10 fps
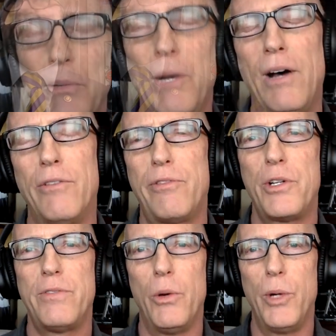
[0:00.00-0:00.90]
Well,
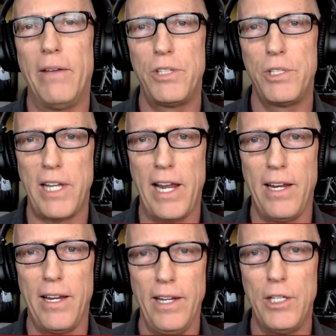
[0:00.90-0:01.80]
first of all, we have to
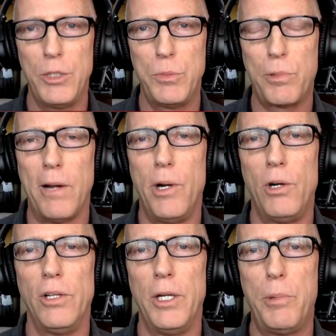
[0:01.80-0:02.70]
say he's
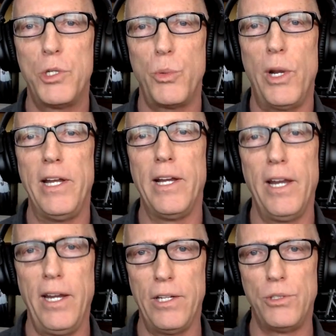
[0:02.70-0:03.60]
primarily
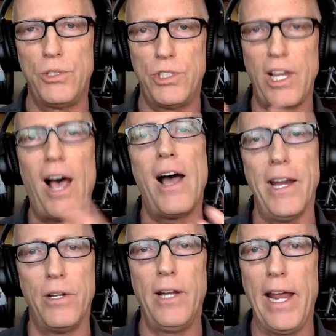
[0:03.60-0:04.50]
persuading his
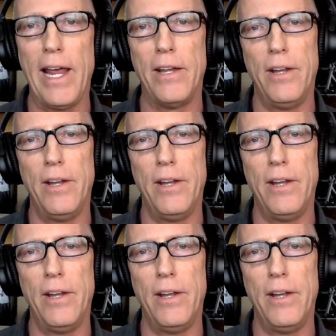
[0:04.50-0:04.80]
side, and